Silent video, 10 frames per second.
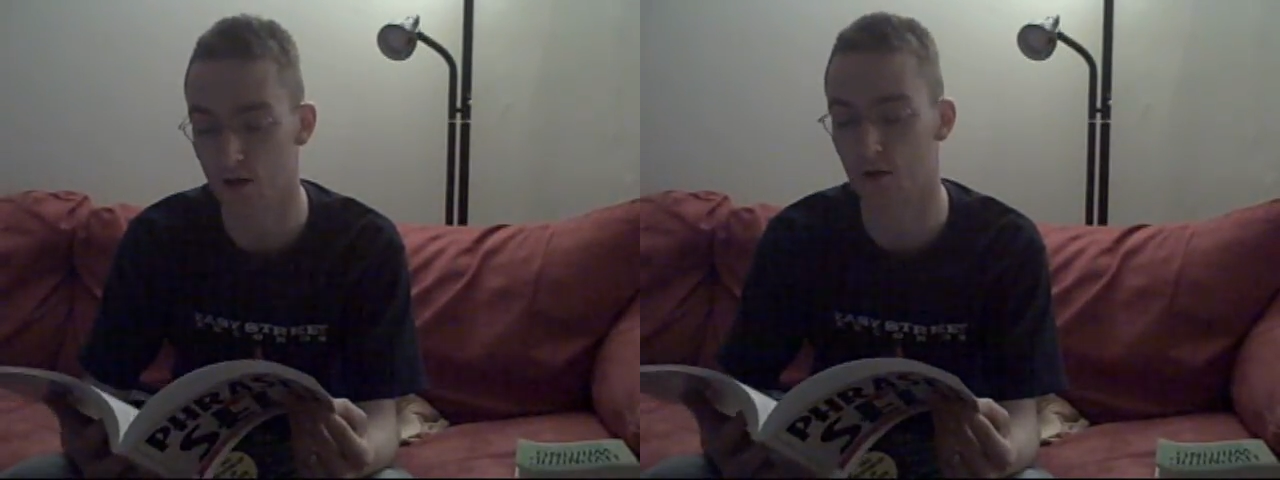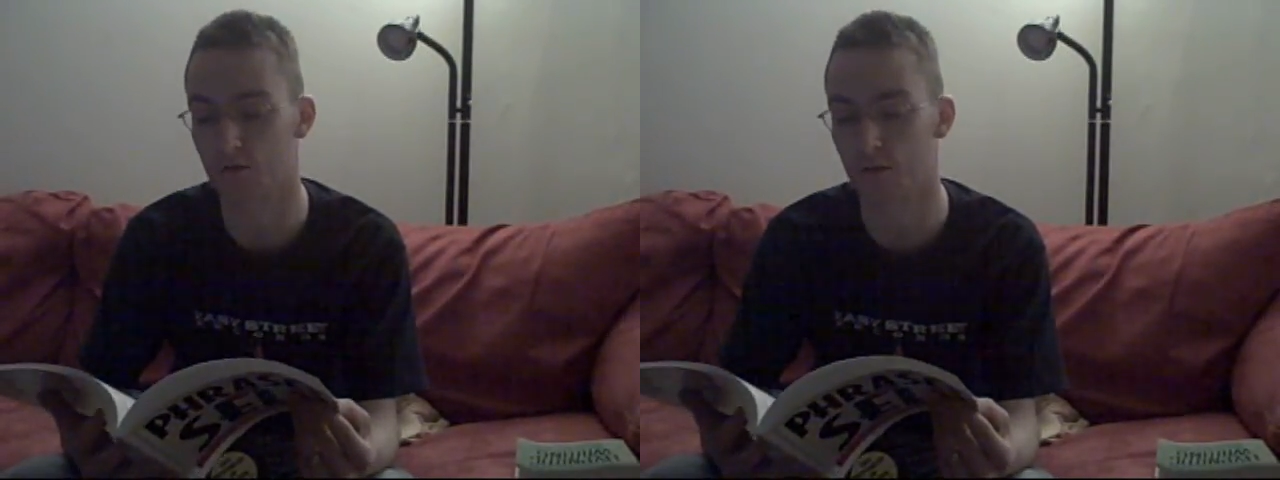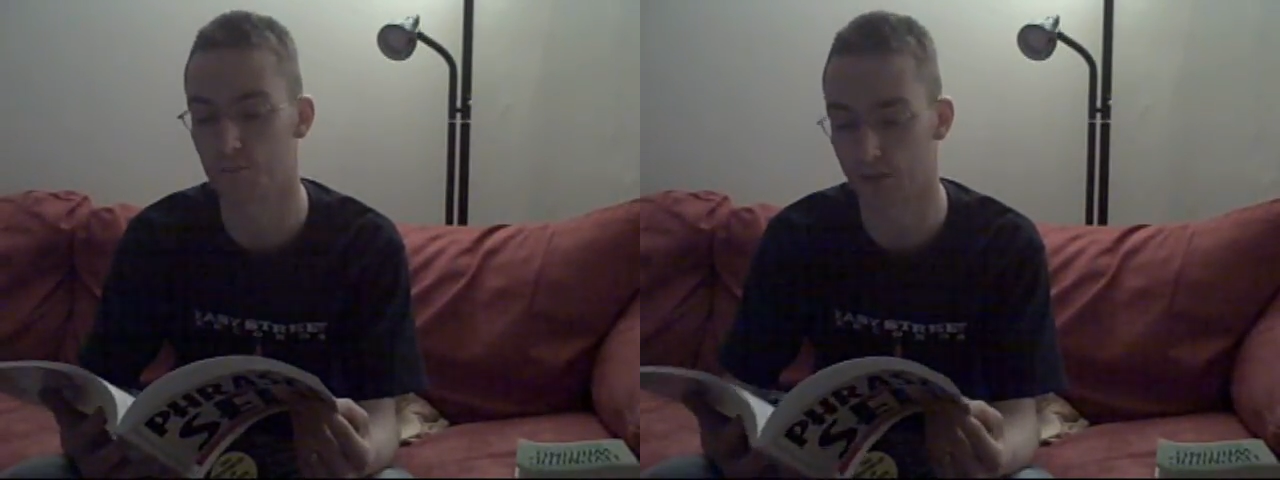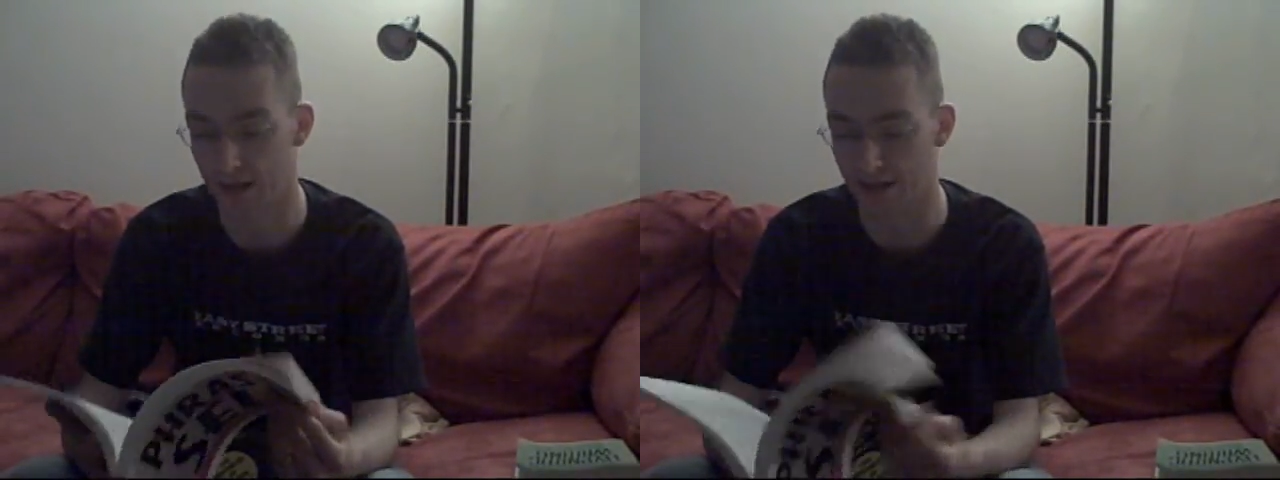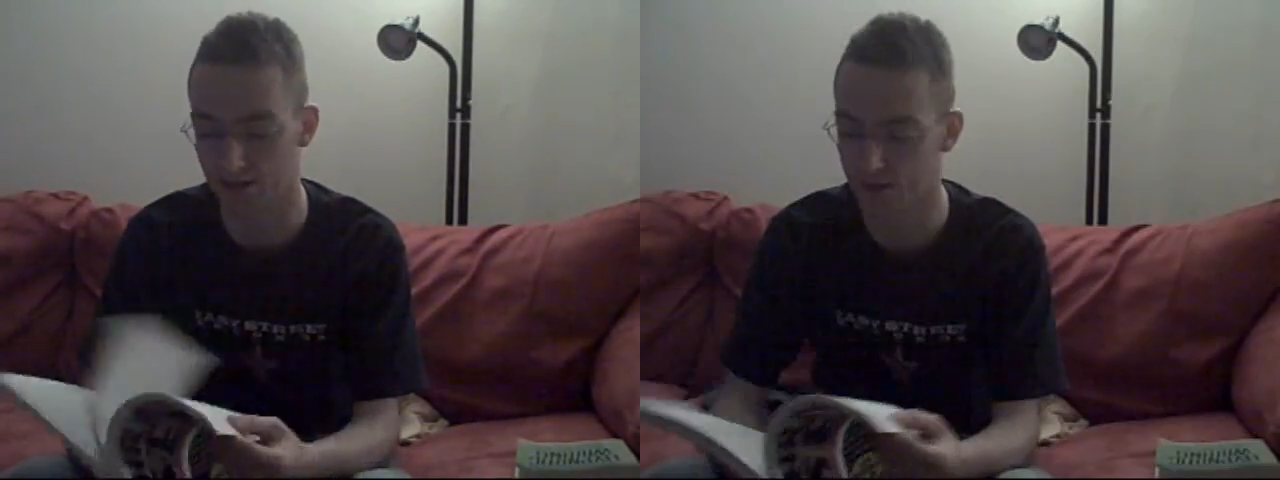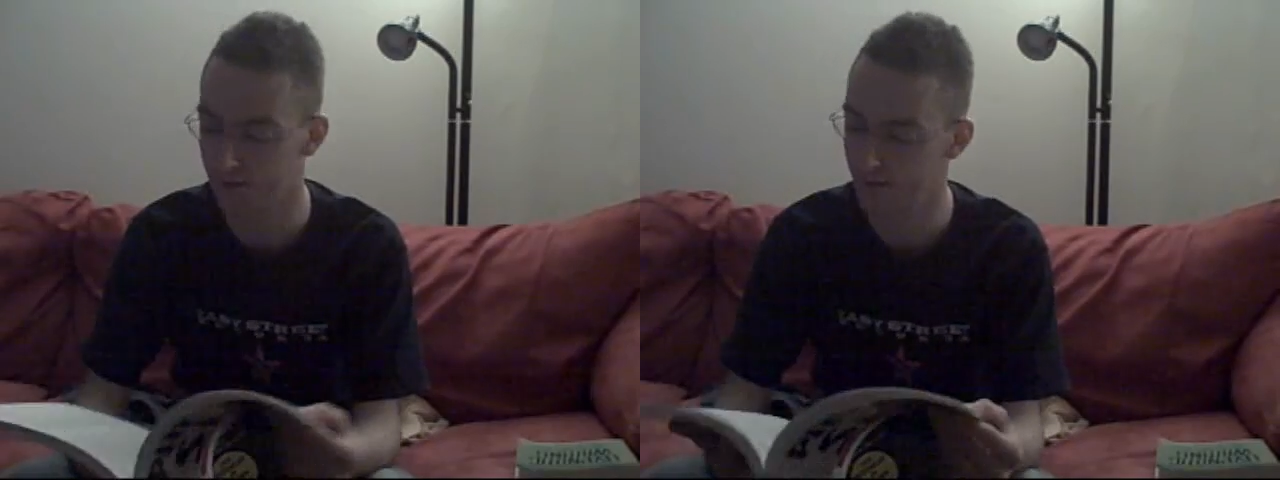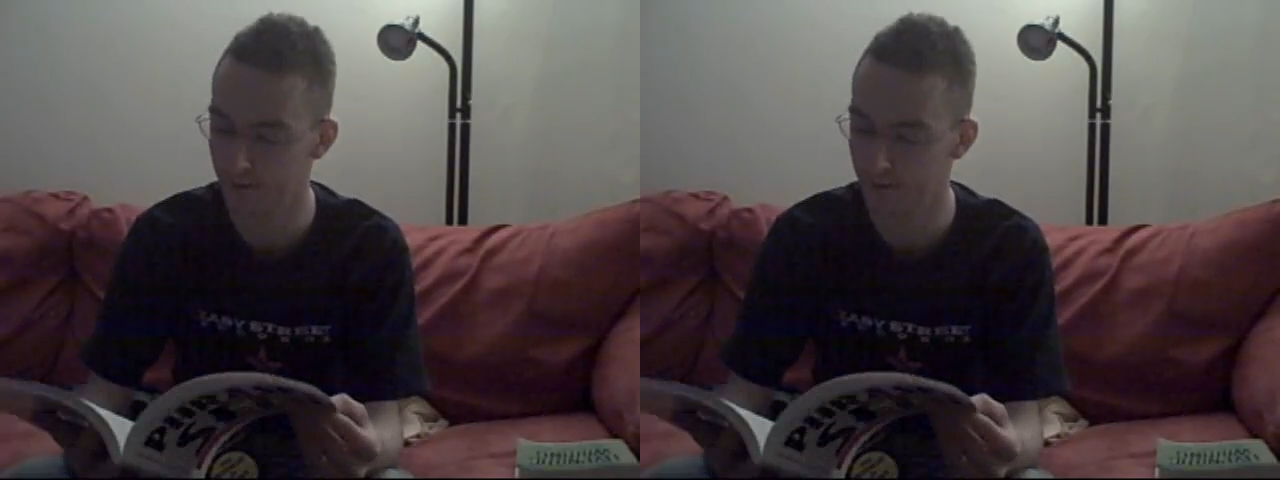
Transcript: of blank.